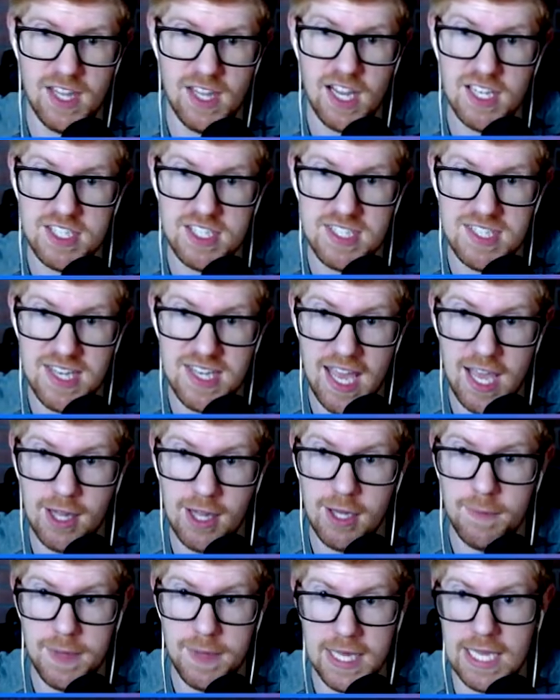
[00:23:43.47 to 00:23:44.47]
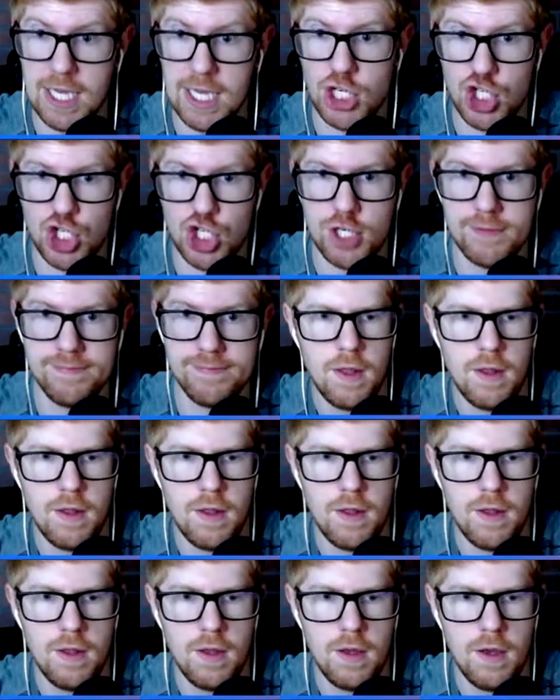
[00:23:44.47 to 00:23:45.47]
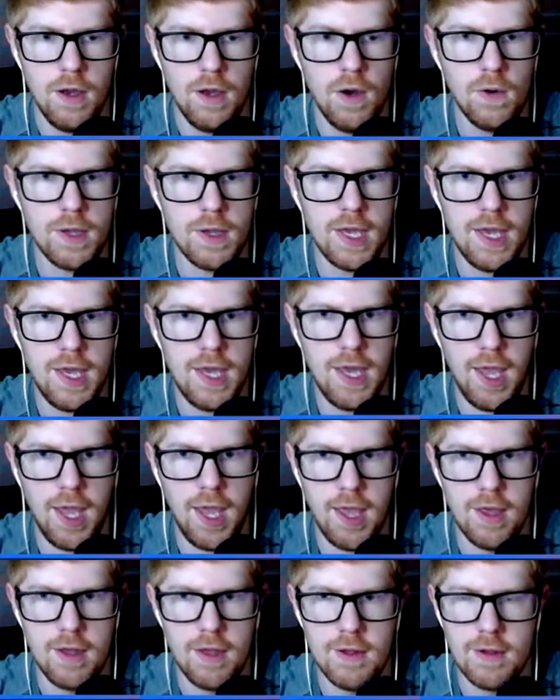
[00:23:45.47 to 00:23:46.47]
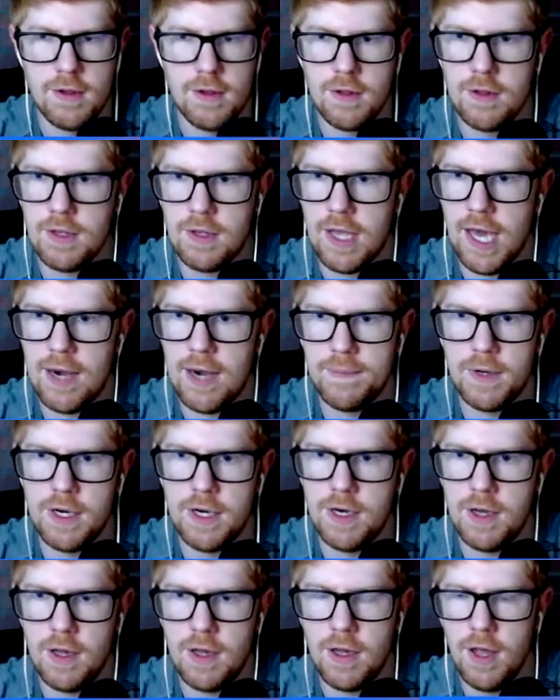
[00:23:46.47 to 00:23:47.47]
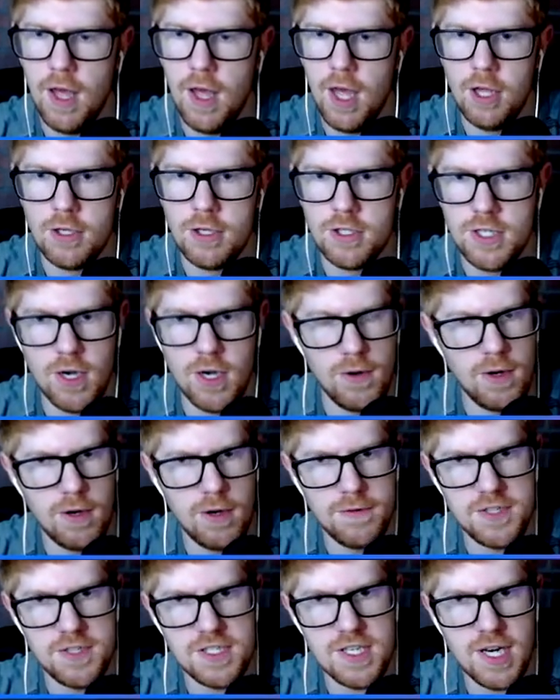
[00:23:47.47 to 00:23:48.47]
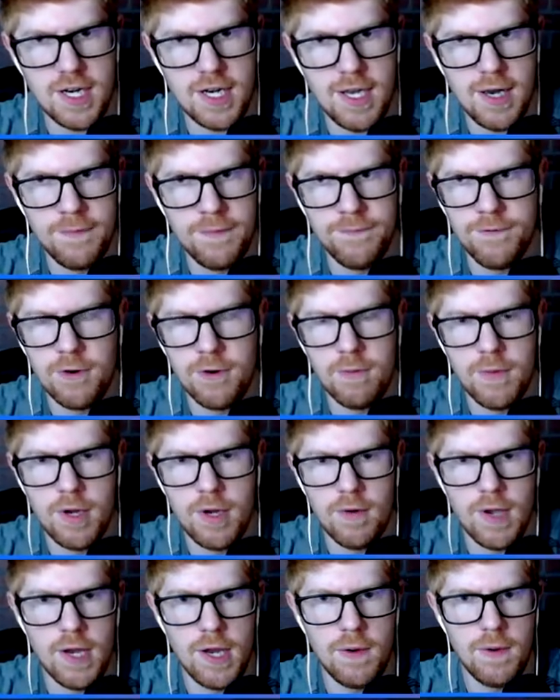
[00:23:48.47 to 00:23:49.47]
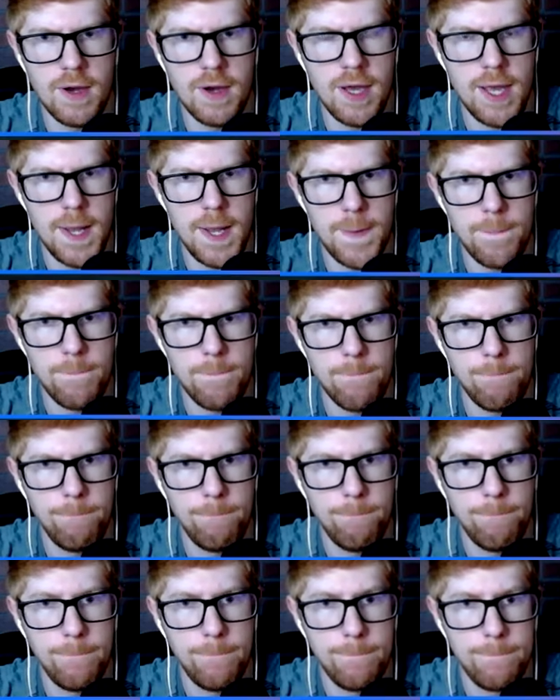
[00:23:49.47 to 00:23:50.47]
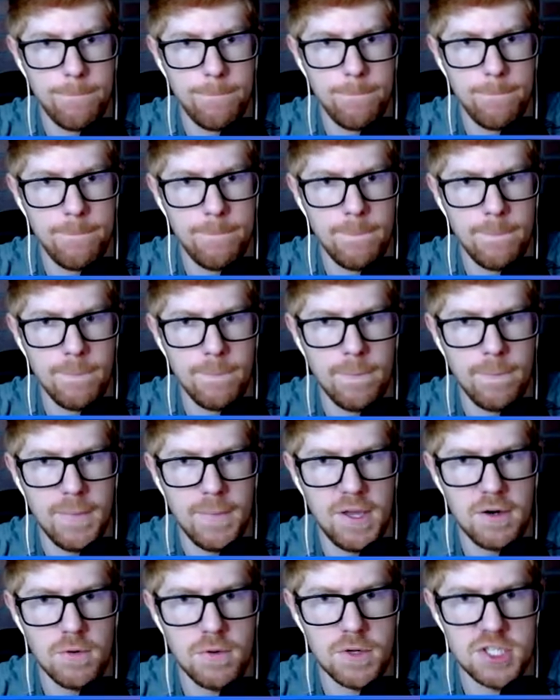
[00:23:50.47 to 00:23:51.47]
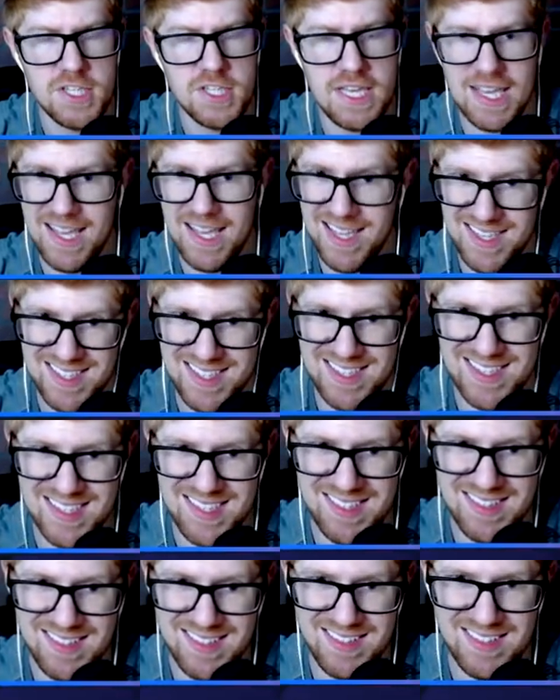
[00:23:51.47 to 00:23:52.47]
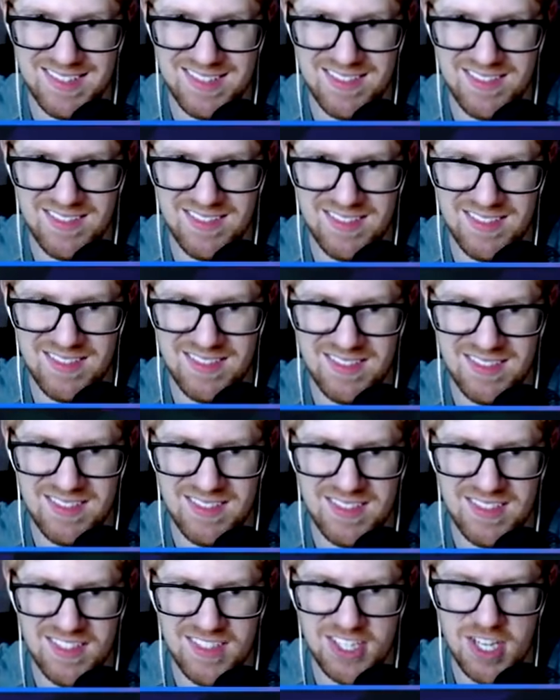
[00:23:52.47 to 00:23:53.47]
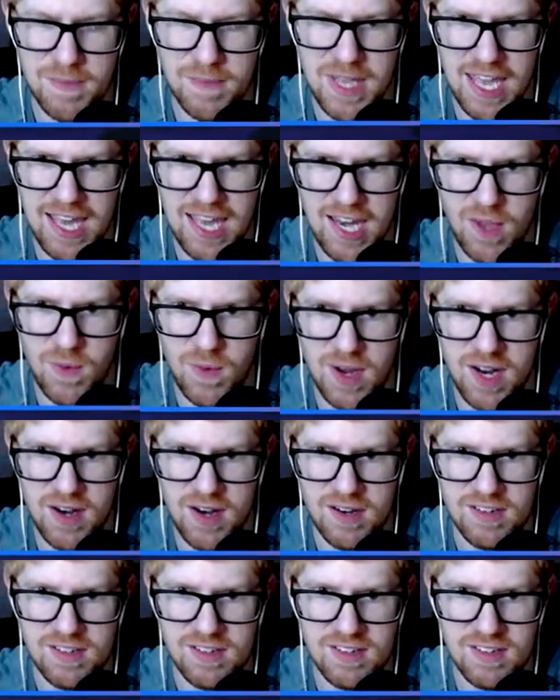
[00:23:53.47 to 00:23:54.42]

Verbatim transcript: Like a stale peach. Okay. Got them all. Don't know if she's going to come for me right away. I don't know where she is. She could be anywhere.